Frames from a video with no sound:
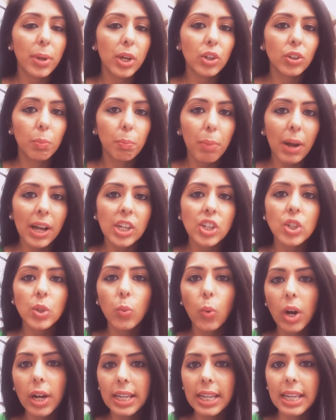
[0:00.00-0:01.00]
Because
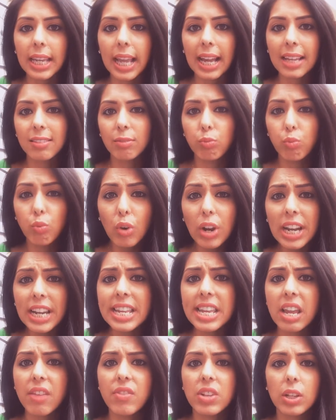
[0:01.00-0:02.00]
Batshuayi has
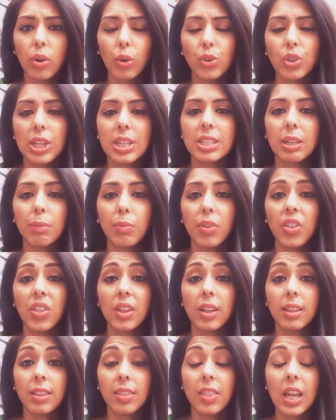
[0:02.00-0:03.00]
really given Conte something
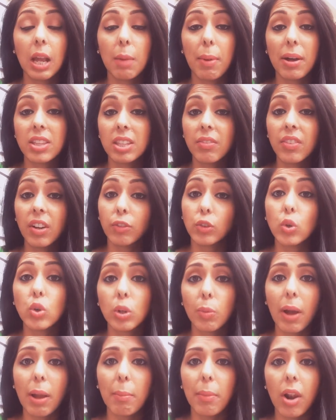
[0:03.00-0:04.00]
to think about, something I've
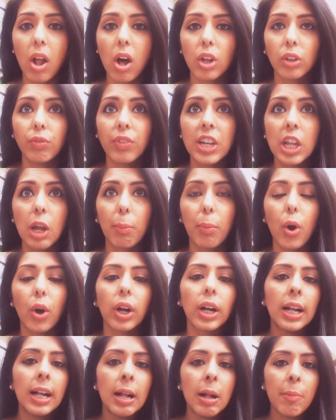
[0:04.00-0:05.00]
talked about in my last video blog.